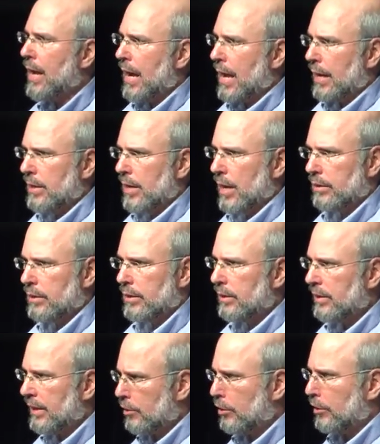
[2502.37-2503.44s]
and
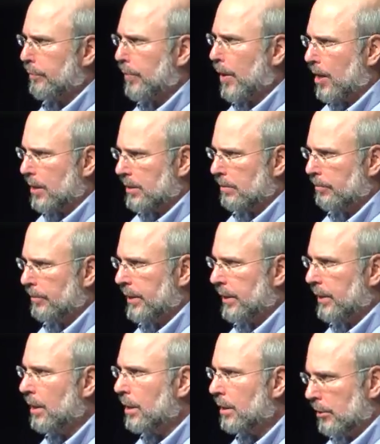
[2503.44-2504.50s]
nothing they could have
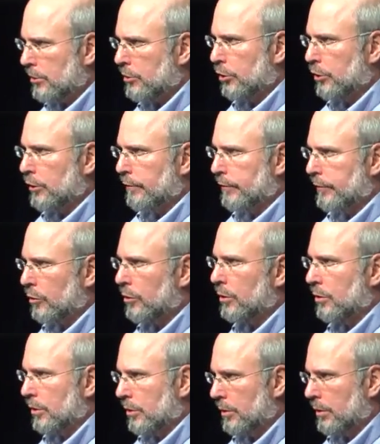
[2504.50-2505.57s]
possibly deserved or
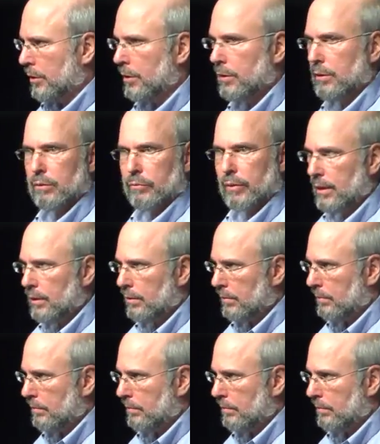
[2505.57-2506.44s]
earned. Right?